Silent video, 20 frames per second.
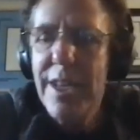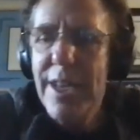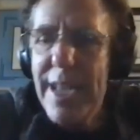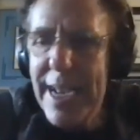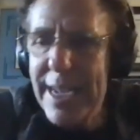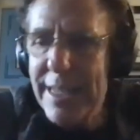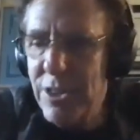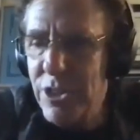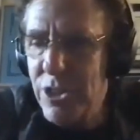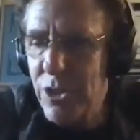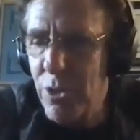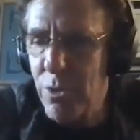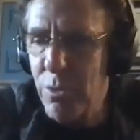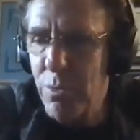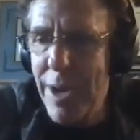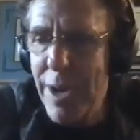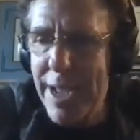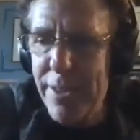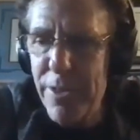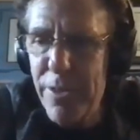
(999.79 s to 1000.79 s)
And so
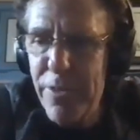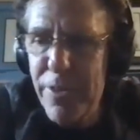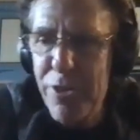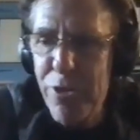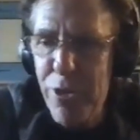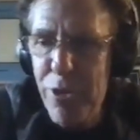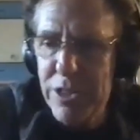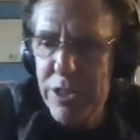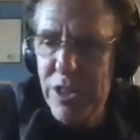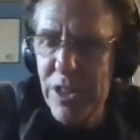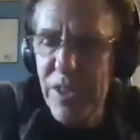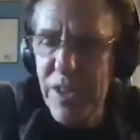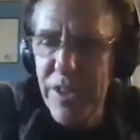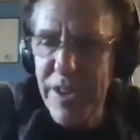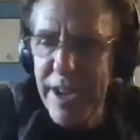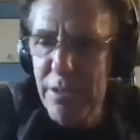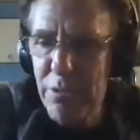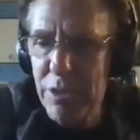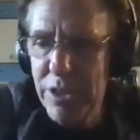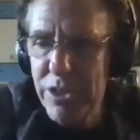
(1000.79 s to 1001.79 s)
rather than trusting the
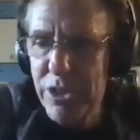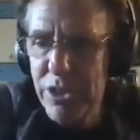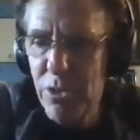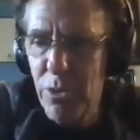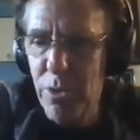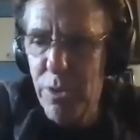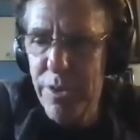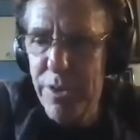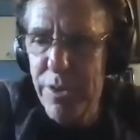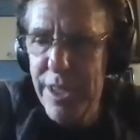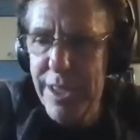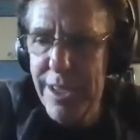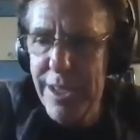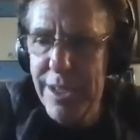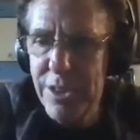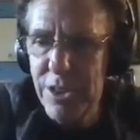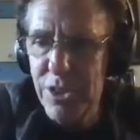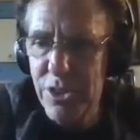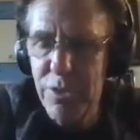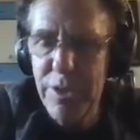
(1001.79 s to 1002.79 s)
networks or the uh,
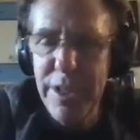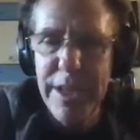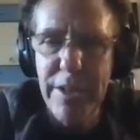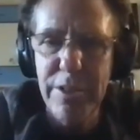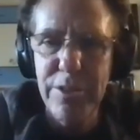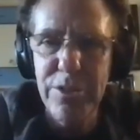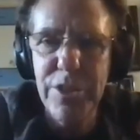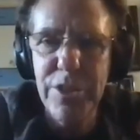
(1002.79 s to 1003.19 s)
studios